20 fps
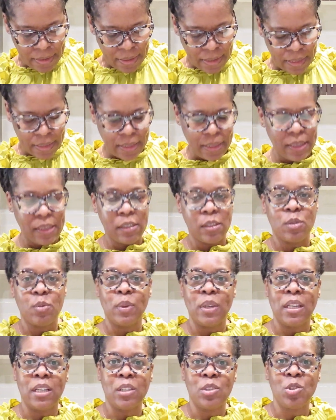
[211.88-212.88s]
At least
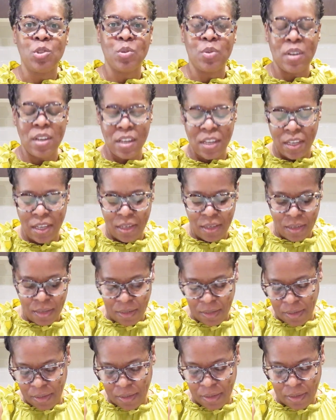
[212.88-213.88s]
we are trying.
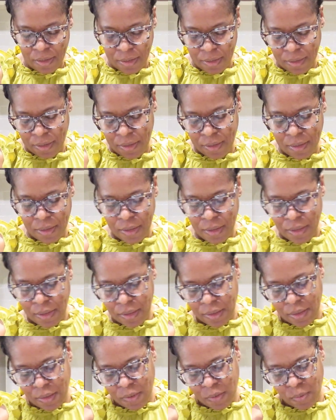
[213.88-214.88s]

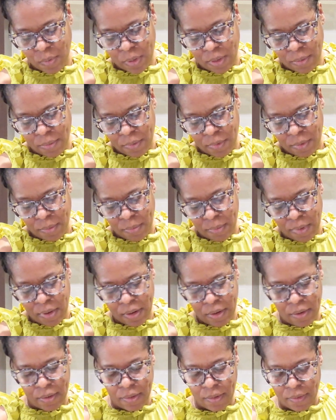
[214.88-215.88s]
That's what
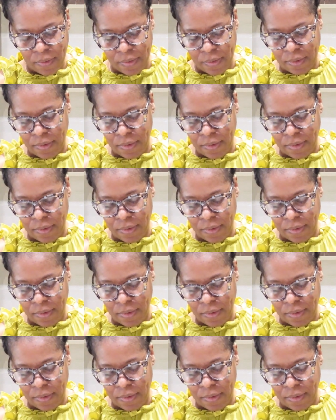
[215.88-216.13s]
matters.